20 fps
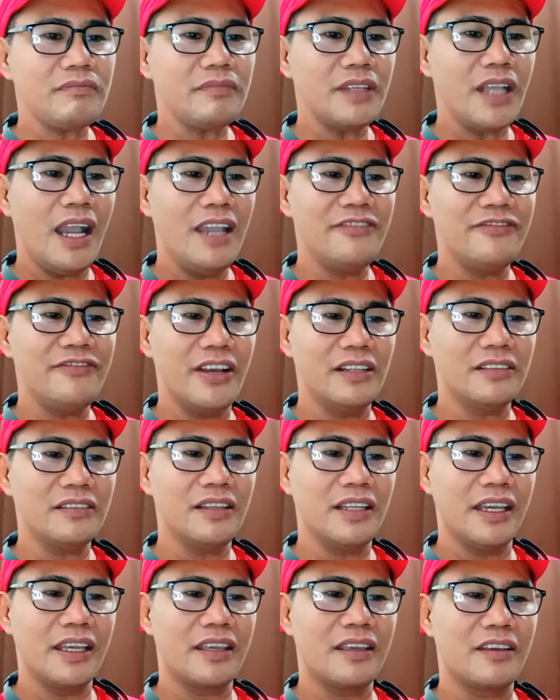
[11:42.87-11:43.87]
I felt
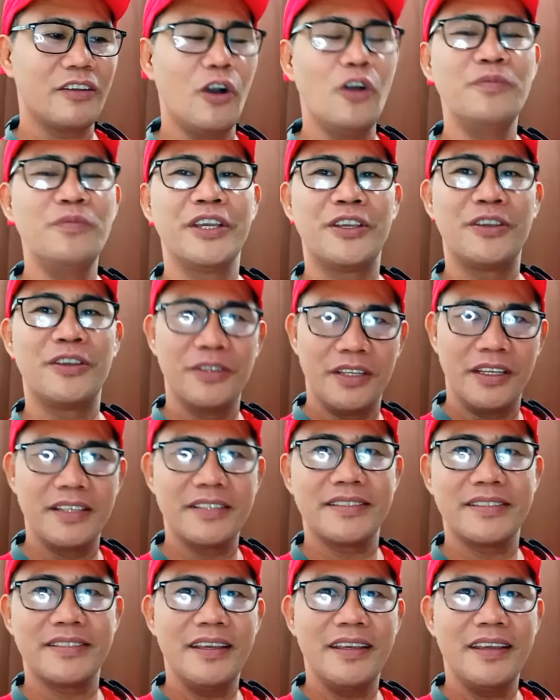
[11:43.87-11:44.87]
like, oh my
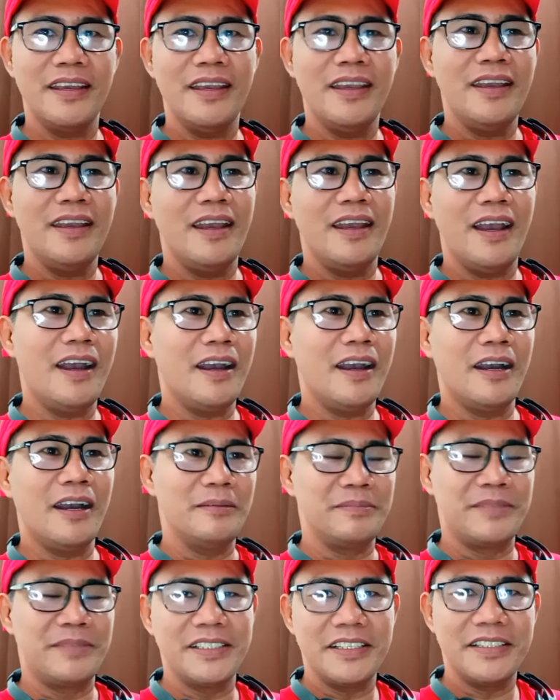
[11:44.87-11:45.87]
goodness, Ah,
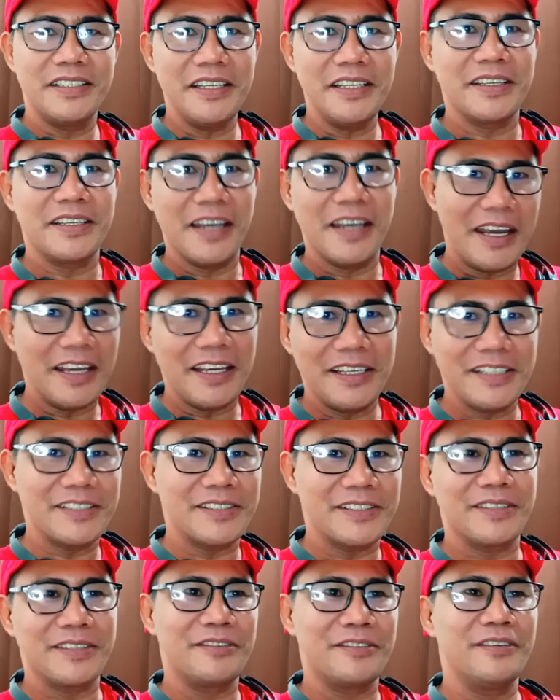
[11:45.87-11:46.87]
this is it,
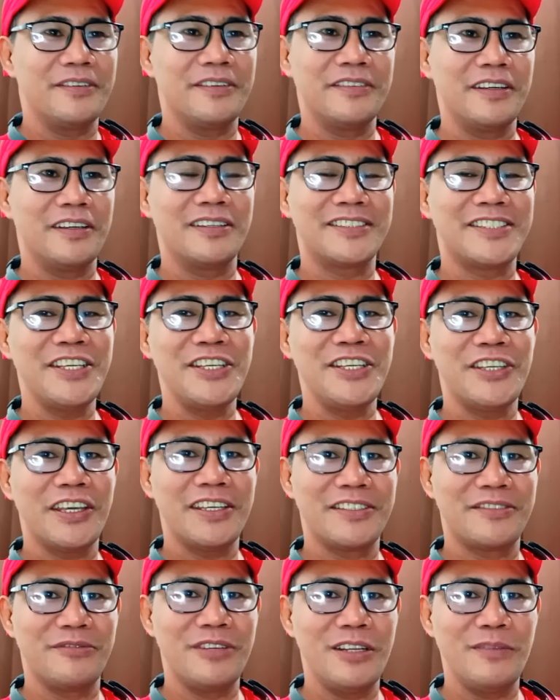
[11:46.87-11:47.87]
guys. The, uh, CJ
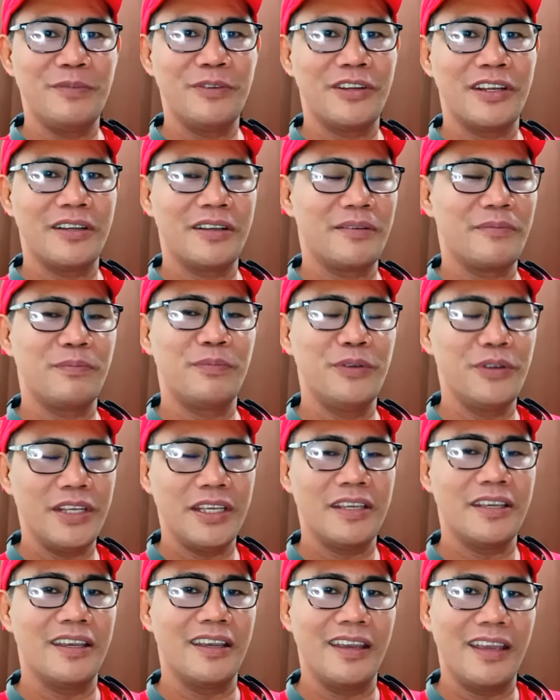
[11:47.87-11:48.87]
is really putting
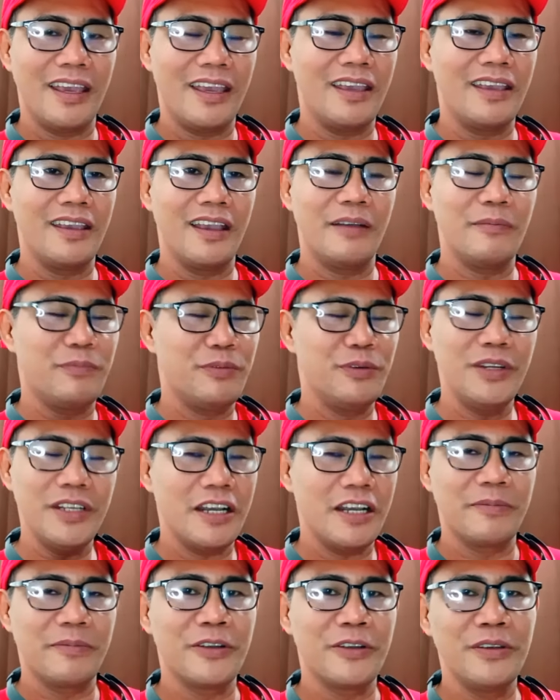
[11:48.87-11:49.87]
putting a putting
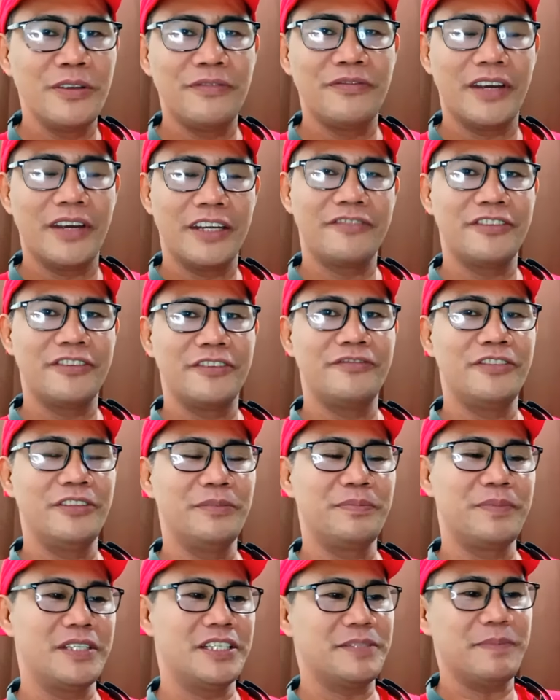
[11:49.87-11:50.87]
up a good fight for the
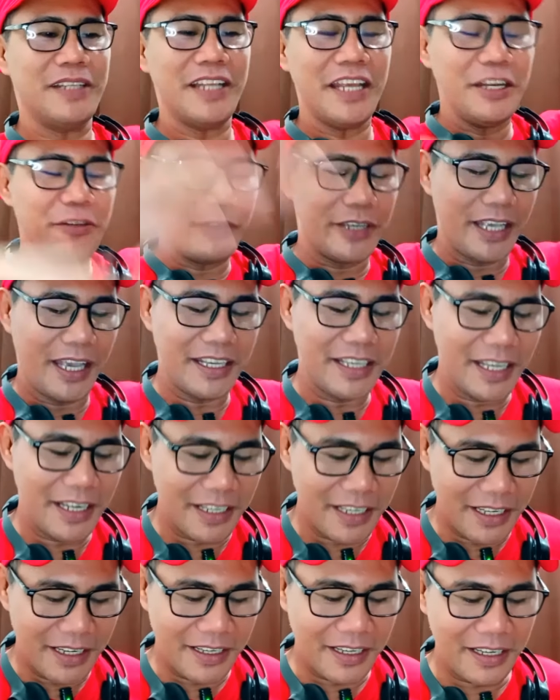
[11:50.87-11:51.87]
Philippines. But anyway, again,
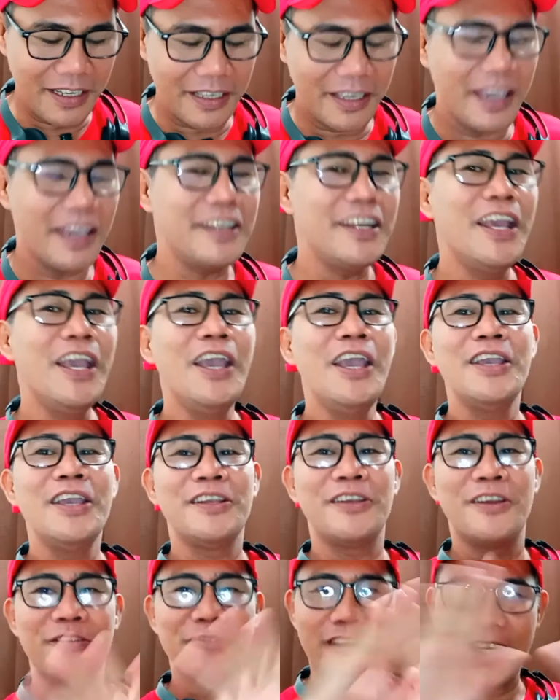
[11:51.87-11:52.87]
again, again, again,
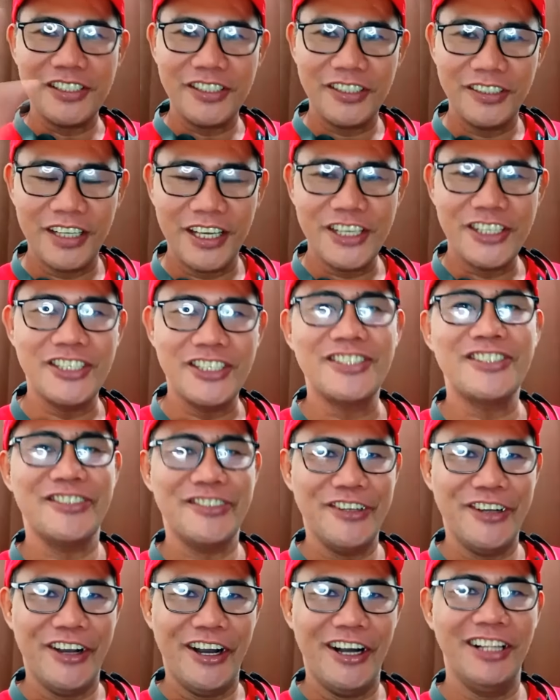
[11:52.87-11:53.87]
congratulations
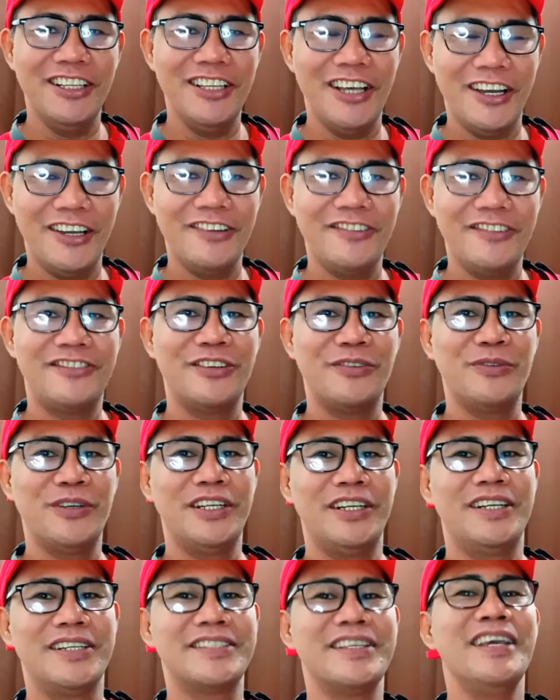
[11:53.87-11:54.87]
to all of the
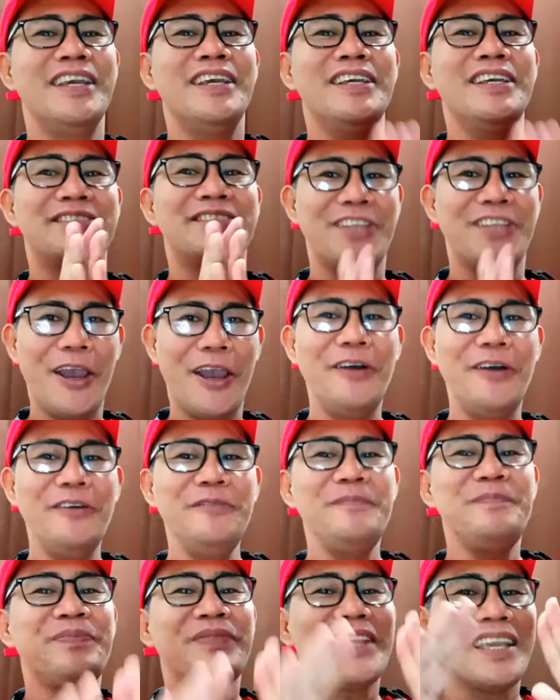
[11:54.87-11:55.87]
winners.
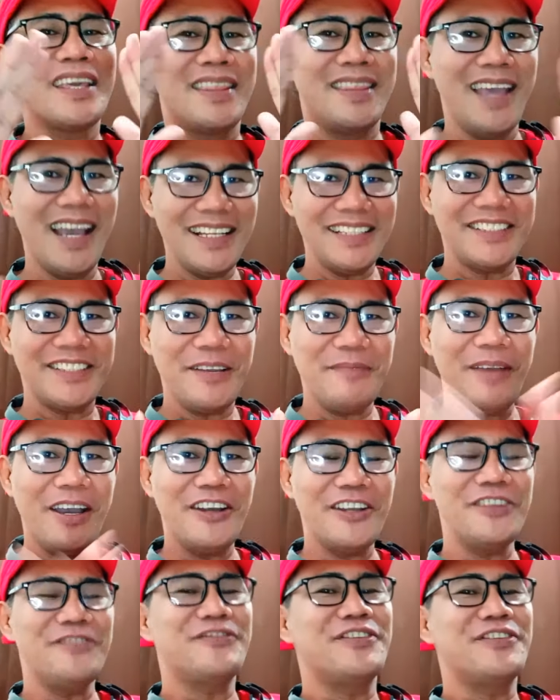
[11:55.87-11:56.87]
So that's
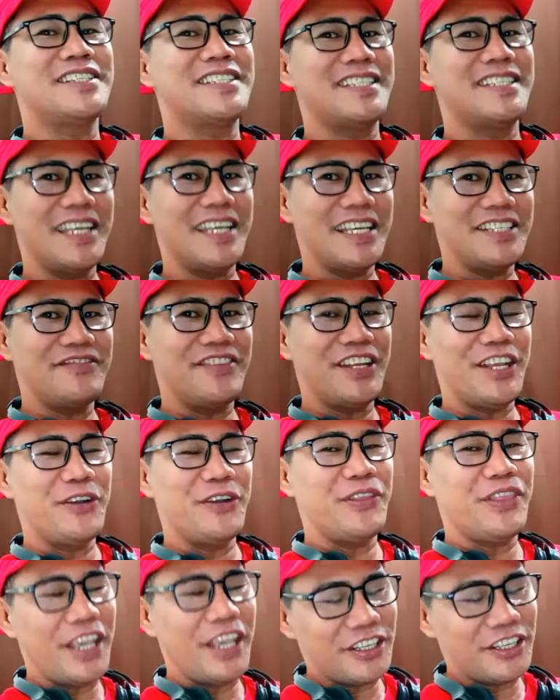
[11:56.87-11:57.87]
about it for today's video.
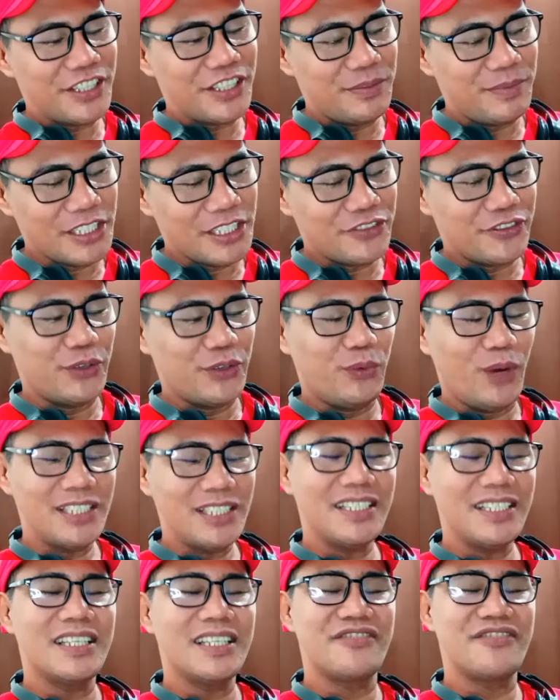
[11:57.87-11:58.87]
Thank you so much for
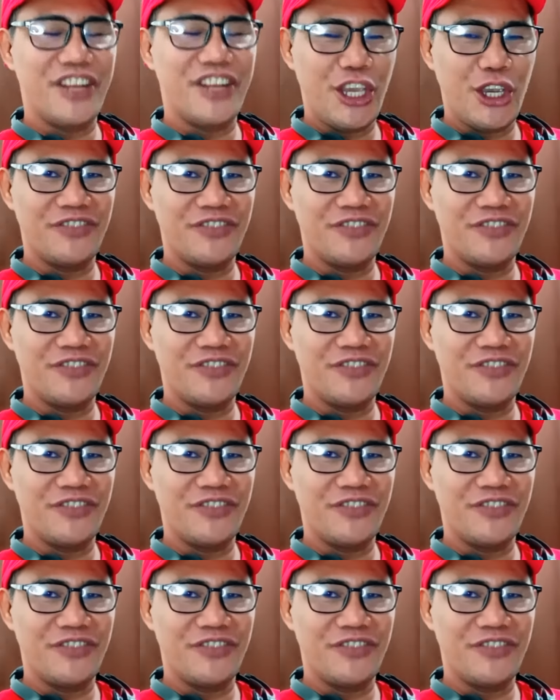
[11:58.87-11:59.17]
watching this video.